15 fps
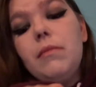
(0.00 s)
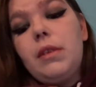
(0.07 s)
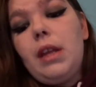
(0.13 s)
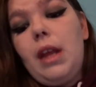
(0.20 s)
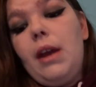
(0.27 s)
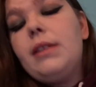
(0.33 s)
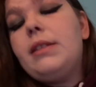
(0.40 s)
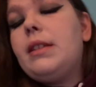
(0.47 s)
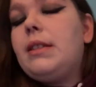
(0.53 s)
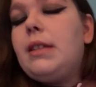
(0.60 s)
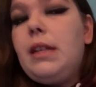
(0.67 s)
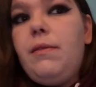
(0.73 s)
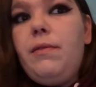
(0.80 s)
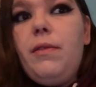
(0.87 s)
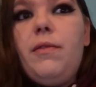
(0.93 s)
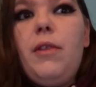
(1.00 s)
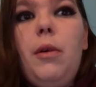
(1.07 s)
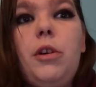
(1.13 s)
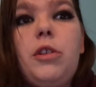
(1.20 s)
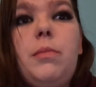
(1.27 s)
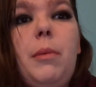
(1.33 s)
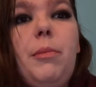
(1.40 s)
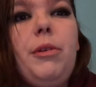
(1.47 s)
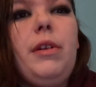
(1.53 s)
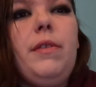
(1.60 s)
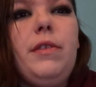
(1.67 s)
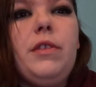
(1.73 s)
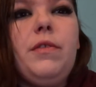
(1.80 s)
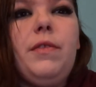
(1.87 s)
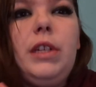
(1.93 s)
Now, as I said, if you've not watched my
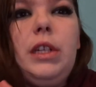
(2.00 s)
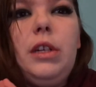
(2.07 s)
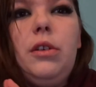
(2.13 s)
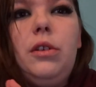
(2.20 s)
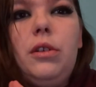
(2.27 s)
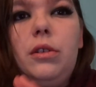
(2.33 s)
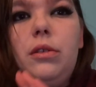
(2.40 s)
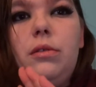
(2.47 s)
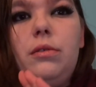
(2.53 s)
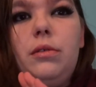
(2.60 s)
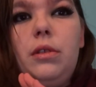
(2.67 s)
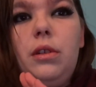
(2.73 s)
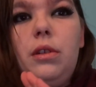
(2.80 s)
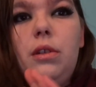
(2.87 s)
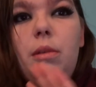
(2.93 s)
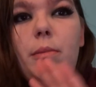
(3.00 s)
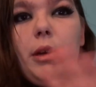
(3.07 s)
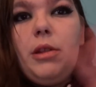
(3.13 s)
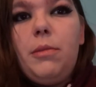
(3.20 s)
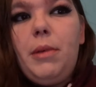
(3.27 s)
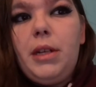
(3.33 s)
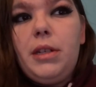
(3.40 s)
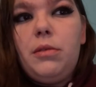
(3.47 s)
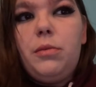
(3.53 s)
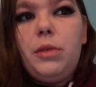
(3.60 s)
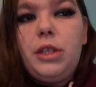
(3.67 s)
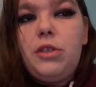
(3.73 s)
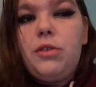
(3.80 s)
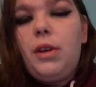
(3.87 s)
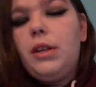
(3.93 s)
previous video about the Pendle
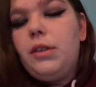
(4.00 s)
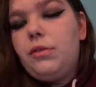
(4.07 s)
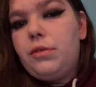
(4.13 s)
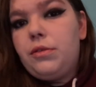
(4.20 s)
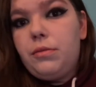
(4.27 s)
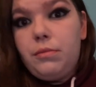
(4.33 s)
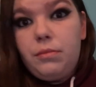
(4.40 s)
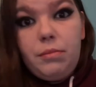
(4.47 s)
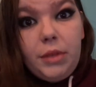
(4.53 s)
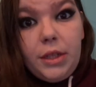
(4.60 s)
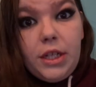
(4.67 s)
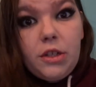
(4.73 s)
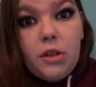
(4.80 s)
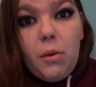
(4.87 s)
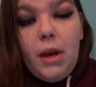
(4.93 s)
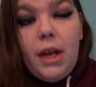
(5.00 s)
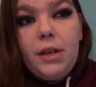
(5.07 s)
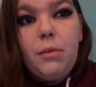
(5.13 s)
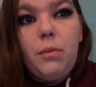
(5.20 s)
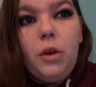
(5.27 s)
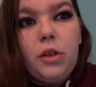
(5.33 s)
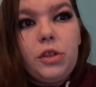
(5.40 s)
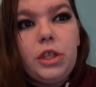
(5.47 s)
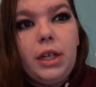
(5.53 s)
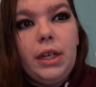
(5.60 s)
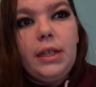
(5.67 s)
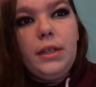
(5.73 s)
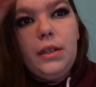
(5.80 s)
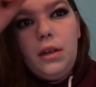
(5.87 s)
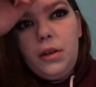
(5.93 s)
Witch Trials, please go ahead and watch
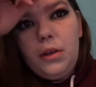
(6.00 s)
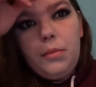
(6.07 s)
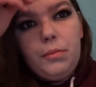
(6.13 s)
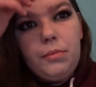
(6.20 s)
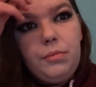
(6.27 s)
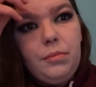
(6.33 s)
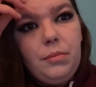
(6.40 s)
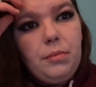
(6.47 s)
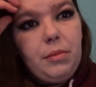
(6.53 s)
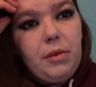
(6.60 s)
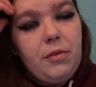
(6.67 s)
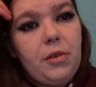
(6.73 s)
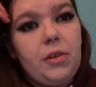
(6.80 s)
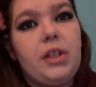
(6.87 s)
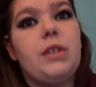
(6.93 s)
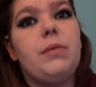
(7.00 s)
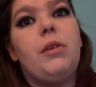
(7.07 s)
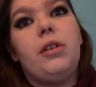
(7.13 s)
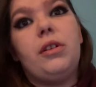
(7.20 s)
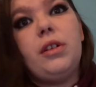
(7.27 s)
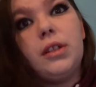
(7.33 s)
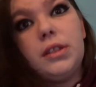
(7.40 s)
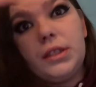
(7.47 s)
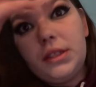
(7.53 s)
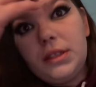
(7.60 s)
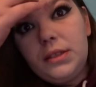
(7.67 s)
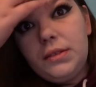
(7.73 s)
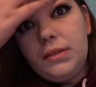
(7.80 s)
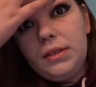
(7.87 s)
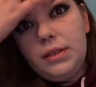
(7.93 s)
it before this one, because
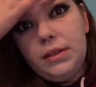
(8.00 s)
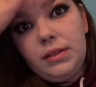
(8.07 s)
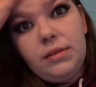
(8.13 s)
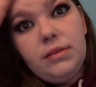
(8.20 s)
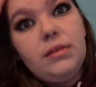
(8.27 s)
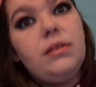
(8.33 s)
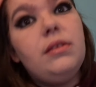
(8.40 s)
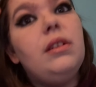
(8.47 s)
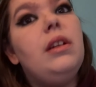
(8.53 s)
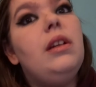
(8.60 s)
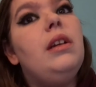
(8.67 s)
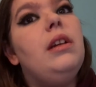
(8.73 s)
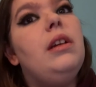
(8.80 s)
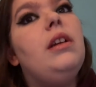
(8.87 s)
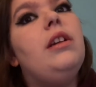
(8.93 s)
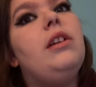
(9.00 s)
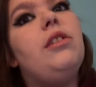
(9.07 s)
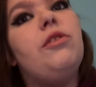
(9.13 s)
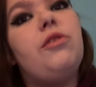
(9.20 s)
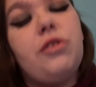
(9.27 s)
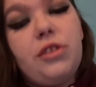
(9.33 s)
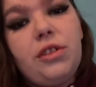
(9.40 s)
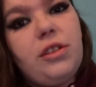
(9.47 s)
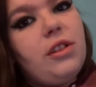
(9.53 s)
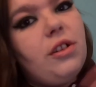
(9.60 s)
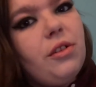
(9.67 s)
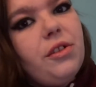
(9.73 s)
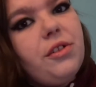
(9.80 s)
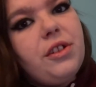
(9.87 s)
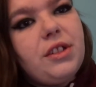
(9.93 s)

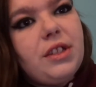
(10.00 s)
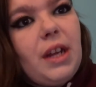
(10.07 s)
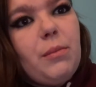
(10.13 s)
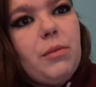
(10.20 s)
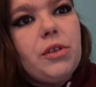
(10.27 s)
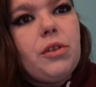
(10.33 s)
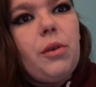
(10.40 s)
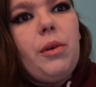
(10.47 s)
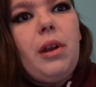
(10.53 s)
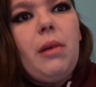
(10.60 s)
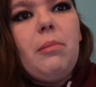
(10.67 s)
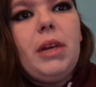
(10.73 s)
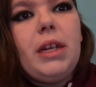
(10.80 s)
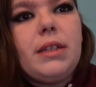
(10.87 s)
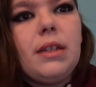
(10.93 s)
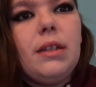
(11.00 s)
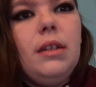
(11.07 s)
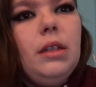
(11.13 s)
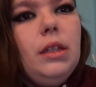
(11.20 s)
you'll understand what's going on better.